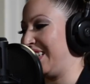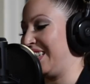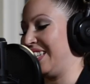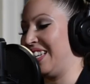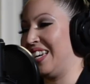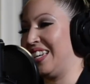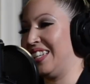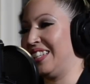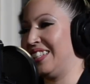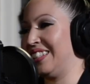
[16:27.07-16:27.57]

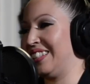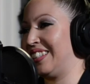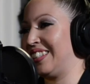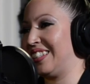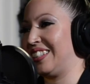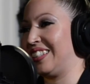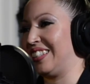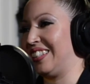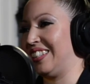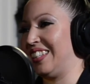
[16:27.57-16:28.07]
and
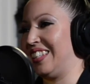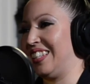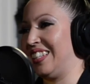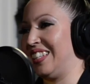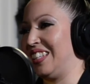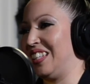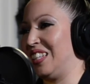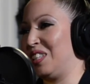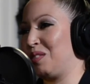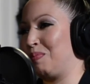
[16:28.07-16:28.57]

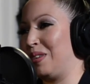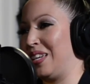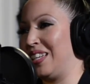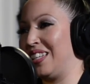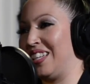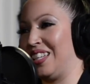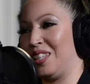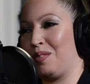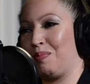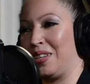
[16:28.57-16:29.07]
it's
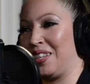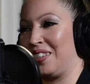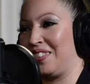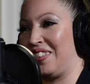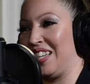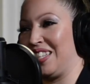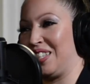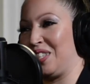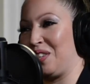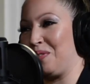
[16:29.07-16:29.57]
been it's been
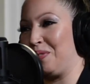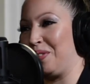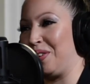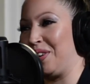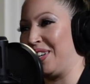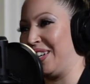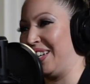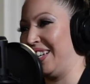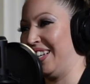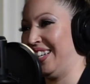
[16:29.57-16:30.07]
great so
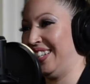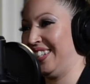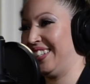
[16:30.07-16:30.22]
far.